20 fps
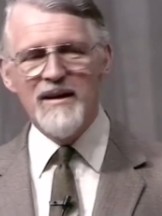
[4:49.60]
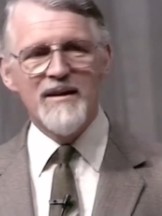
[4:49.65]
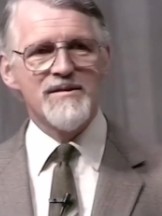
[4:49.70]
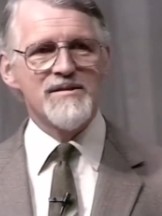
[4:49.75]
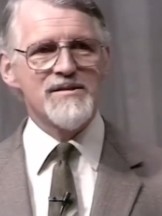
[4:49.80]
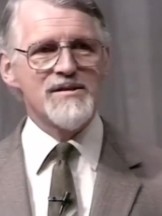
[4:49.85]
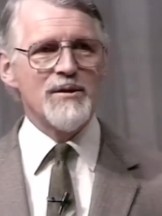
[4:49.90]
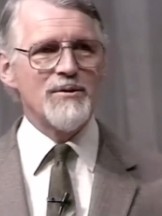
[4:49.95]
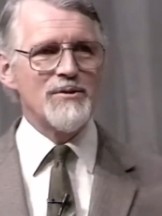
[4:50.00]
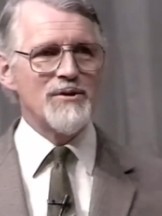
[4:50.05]

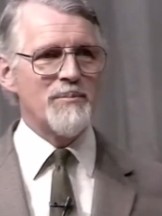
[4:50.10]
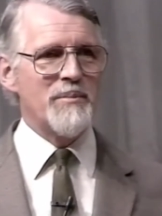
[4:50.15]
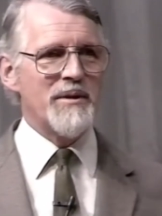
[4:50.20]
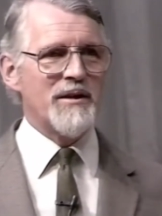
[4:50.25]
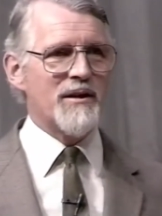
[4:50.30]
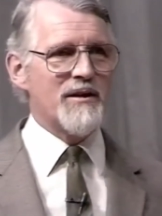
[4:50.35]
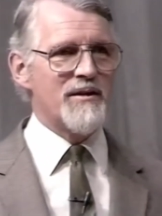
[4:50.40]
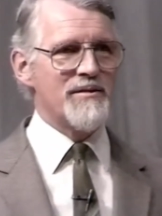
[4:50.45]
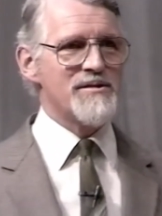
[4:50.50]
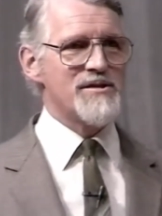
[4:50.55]
So, to be
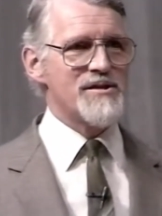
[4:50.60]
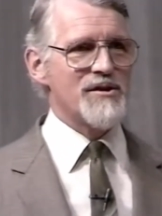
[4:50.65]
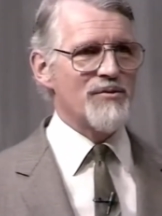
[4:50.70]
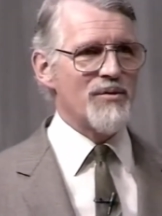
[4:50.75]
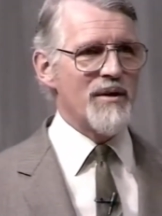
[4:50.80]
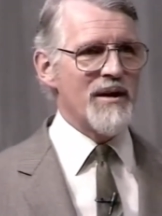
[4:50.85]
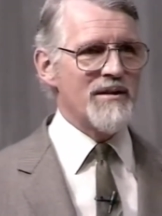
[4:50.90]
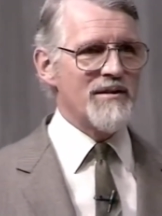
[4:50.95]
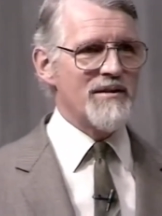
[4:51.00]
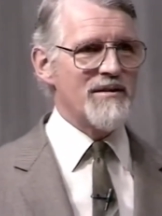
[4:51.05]

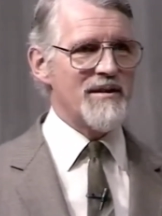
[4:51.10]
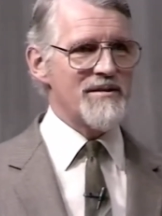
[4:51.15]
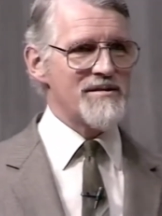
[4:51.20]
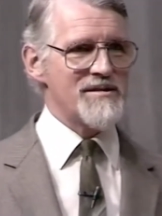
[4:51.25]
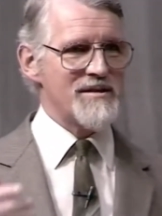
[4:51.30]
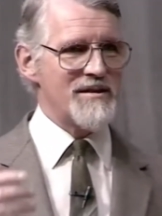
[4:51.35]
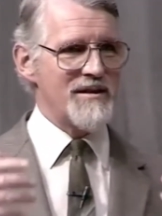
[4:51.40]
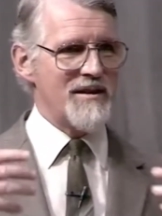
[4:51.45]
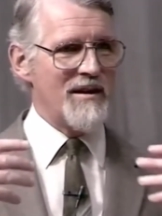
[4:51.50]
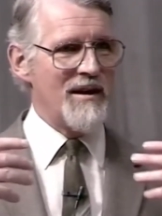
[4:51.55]
consecrated
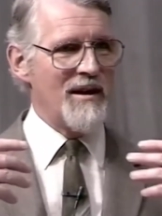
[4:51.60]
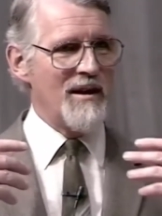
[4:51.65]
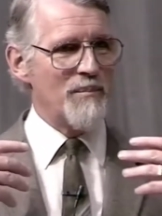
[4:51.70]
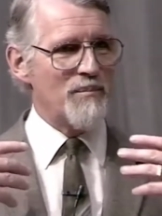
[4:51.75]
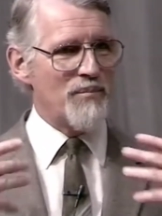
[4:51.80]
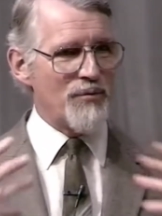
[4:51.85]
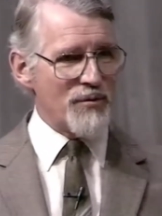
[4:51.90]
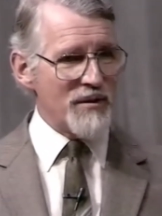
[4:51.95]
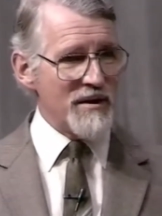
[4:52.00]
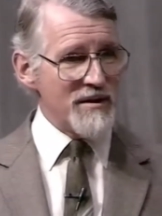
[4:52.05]
as the
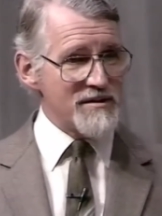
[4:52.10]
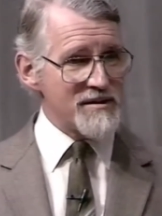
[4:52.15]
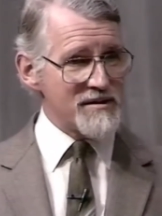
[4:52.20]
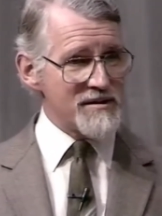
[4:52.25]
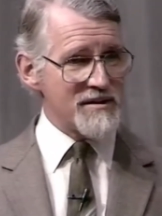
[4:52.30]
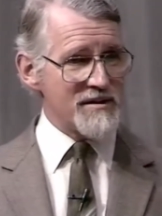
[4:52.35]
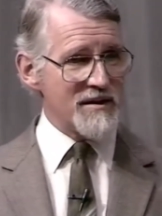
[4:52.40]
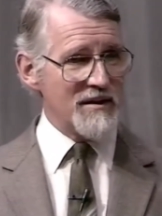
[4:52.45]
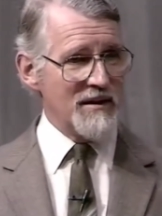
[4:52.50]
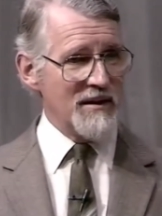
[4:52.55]

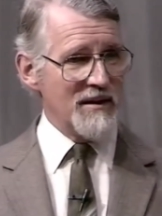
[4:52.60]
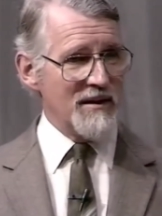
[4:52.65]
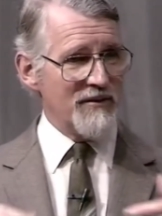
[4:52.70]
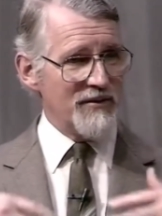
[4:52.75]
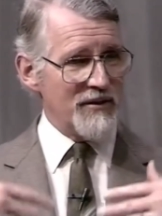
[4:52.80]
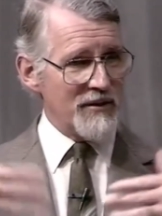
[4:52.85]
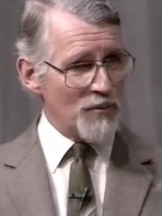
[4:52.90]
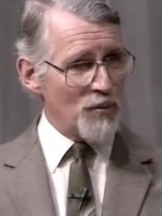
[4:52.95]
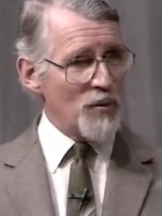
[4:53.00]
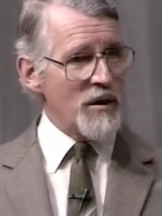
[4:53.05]
priest
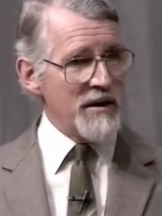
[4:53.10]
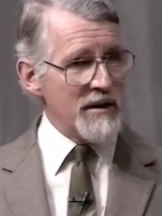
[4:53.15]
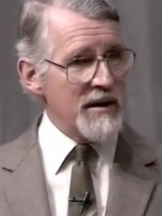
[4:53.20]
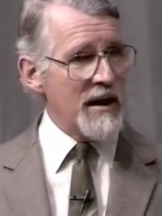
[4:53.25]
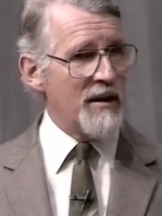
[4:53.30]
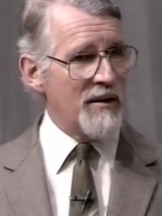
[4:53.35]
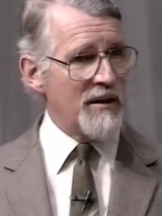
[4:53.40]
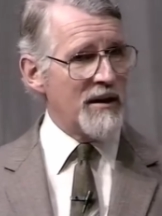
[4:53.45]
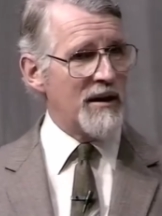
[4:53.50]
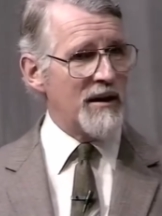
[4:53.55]
that we
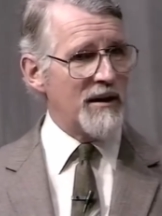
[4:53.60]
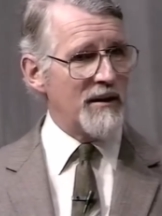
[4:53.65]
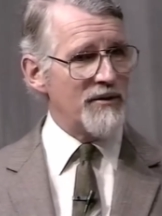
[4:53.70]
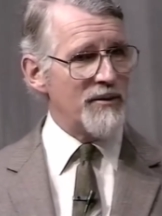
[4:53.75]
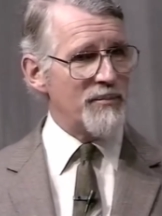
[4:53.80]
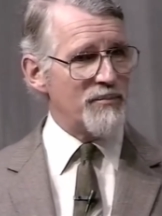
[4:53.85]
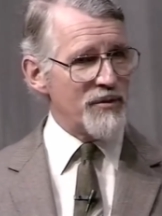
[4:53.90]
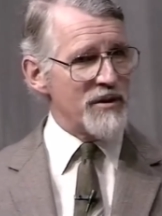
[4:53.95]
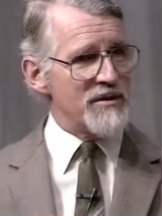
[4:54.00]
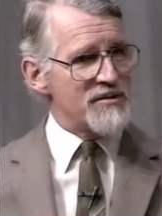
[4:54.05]
now are,
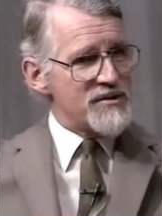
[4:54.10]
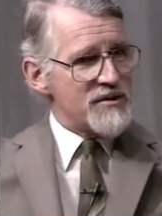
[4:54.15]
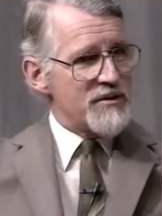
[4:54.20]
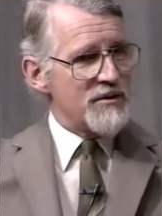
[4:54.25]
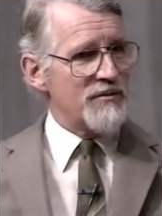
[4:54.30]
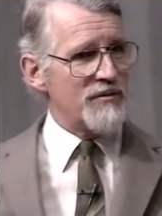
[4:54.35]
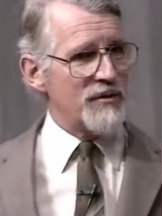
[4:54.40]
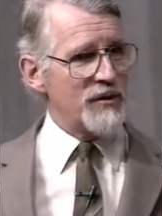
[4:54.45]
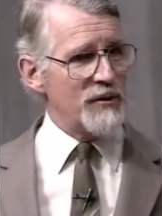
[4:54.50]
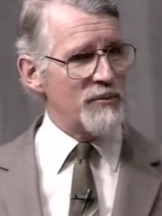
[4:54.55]
the
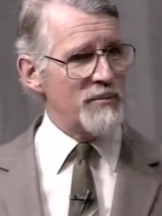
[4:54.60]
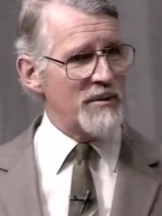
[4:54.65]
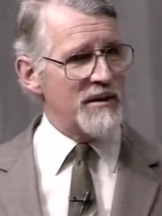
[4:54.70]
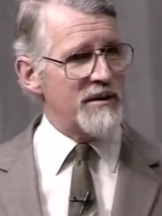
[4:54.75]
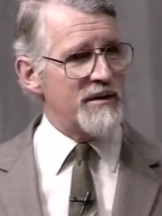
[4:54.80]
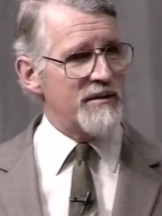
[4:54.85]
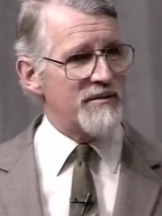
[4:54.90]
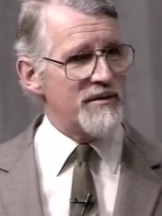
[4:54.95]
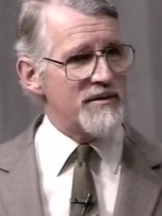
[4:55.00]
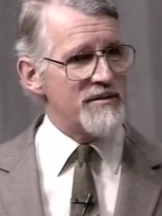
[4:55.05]
priesthood of all
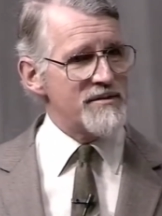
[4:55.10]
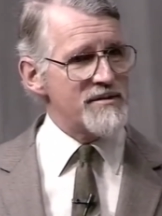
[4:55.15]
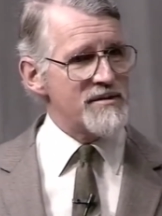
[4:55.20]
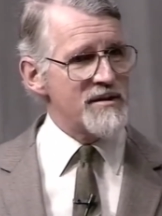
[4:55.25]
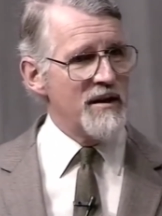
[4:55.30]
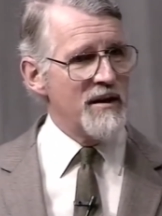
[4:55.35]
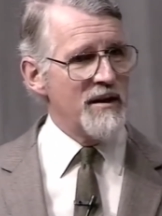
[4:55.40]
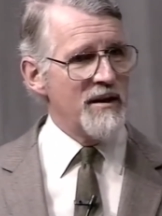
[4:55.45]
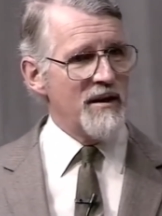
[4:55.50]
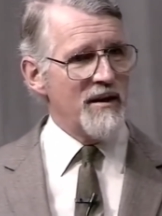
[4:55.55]

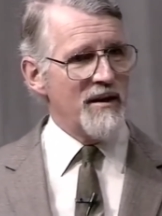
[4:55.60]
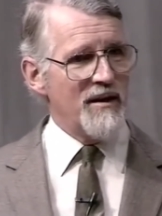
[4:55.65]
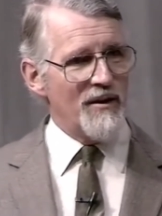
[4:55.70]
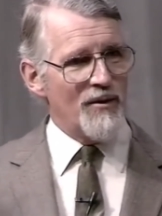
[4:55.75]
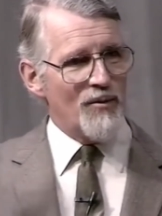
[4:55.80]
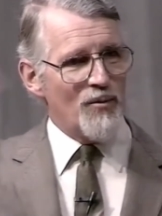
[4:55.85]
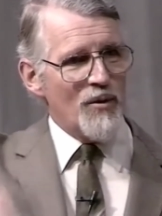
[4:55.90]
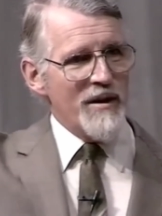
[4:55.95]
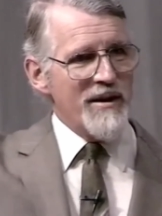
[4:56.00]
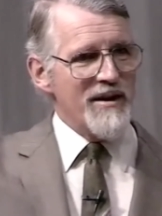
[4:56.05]
believers,
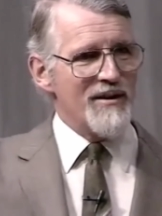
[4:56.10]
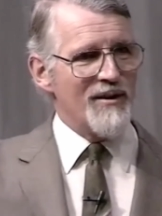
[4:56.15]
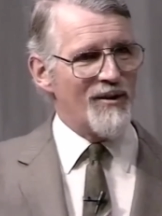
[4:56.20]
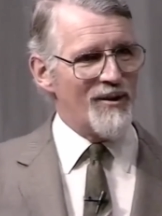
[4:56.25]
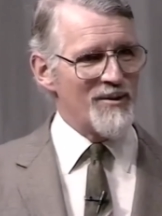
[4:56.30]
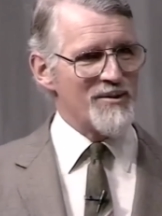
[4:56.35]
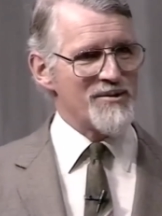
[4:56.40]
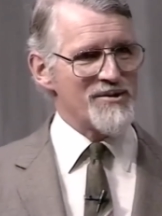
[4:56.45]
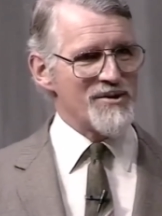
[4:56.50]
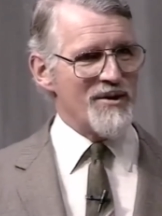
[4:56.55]
we
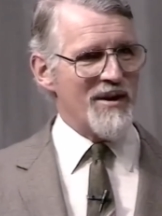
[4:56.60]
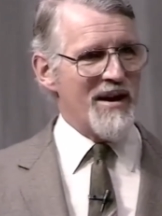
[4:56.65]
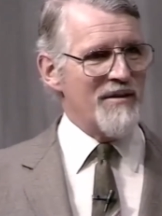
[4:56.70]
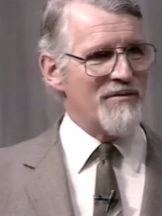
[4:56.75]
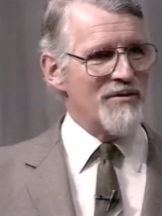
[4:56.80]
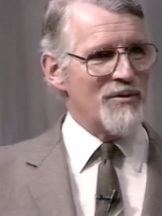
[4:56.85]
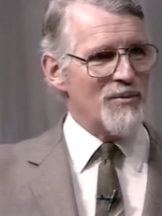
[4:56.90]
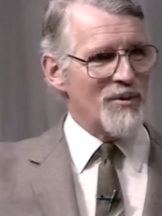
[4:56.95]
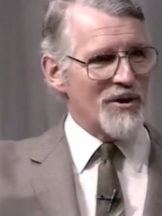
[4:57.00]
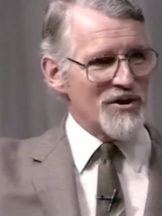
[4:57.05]
also
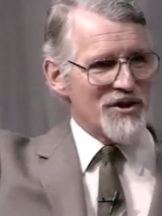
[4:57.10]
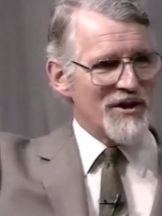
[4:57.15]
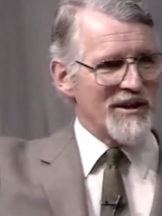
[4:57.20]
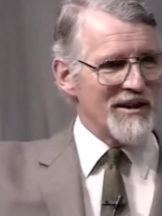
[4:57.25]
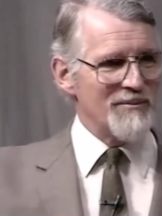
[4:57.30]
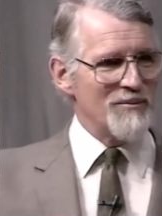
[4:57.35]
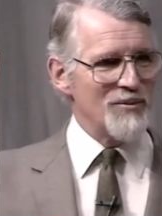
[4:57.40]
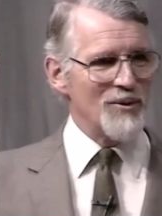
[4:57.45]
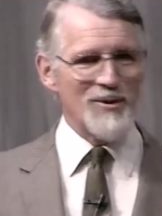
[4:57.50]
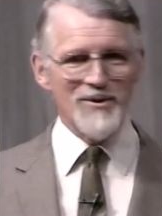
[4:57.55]
have a washing
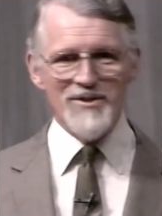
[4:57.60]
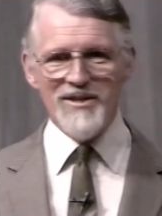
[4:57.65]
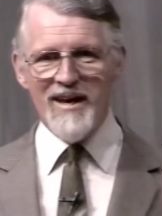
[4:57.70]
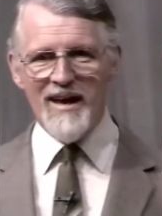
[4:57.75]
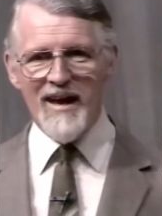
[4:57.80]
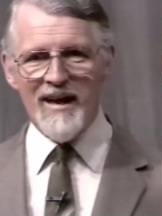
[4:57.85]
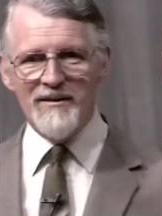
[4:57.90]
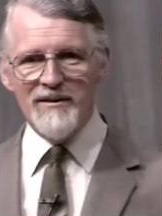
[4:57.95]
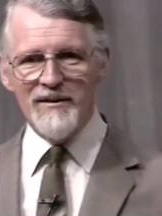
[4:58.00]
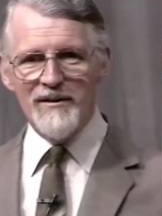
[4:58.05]
in
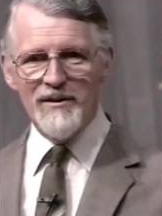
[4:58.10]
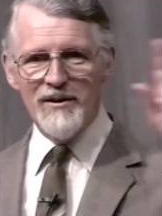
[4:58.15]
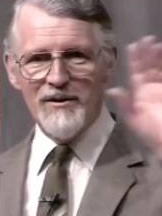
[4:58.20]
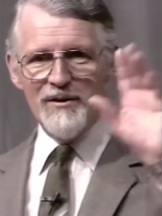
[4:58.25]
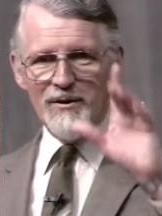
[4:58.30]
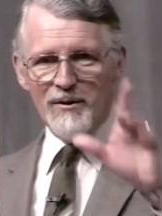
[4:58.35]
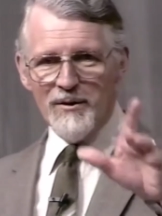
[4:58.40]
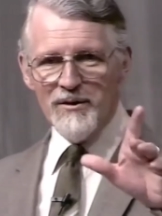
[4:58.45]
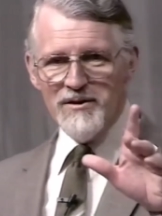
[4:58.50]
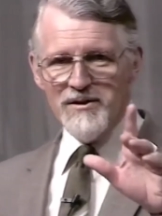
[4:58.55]
water and an
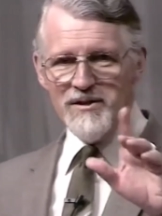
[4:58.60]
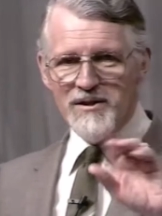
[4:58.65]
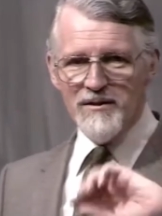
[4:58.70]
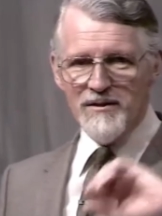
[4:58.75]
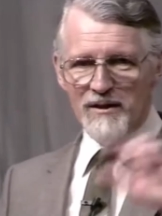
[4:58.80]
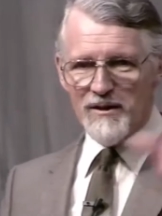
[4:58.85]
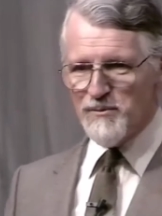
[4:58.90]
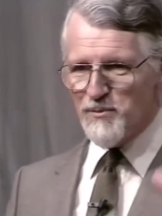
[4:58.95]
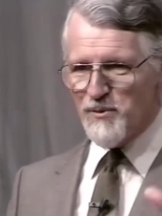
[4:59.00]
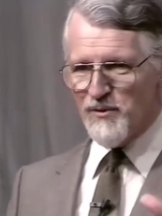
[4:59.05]

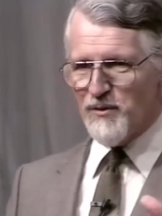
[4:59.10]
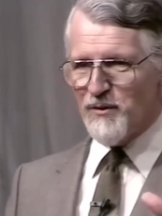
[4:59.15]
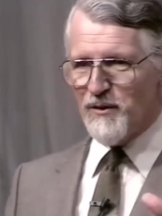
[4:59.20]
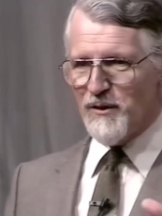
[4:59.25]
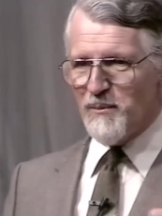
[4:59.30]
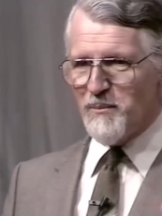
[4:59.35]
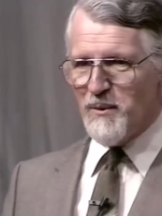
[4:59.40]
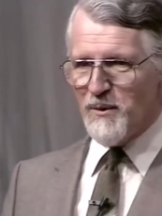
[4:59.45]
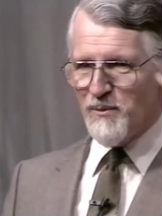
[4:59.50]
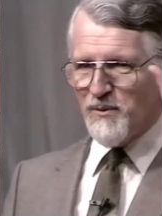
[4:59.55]
anointing, not with
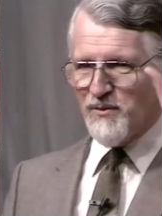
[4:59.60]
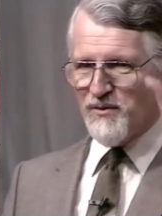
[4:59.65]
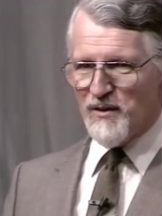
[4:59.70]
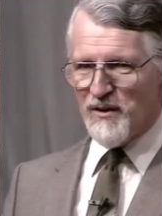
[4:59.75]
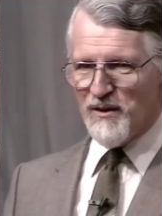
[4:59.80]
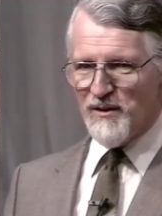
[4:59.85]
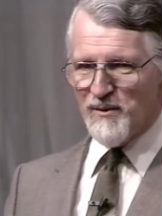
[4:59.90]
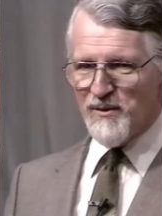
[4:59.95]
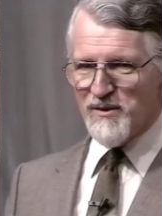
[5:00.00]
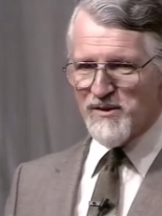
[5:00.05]
oil, but with
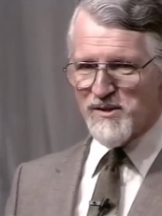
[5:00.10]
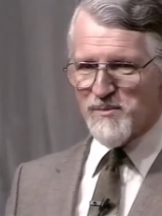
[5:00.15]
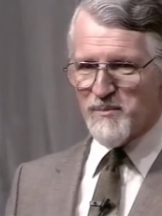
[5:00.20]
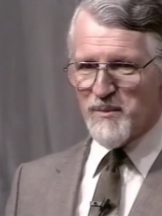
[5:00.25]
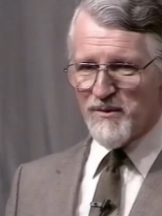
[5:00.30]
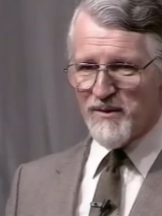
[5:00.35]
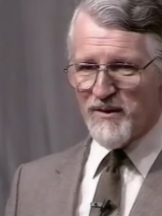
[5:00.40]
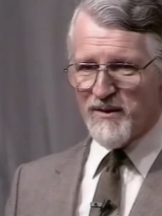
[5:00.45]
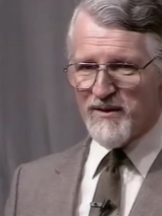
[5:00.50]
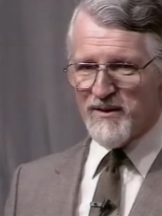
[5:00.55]
the Holy
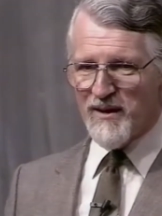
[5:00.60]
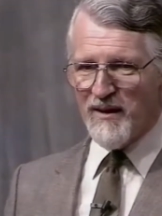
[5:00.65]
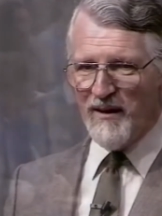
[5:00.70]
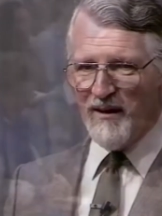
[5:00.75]
Spirit,